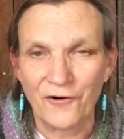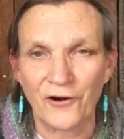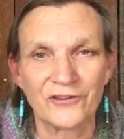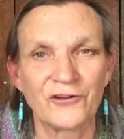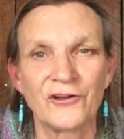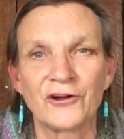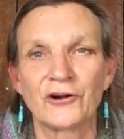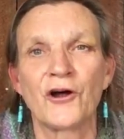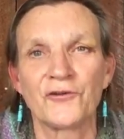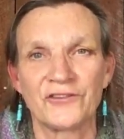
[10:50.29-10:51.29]
or it's going to
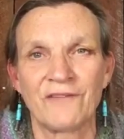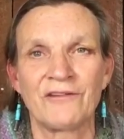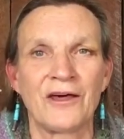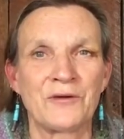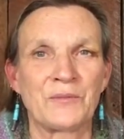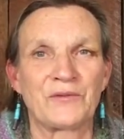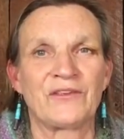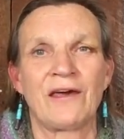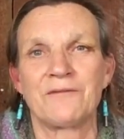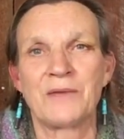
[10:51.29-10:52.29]
grow
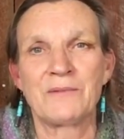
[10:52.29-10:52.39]
700%.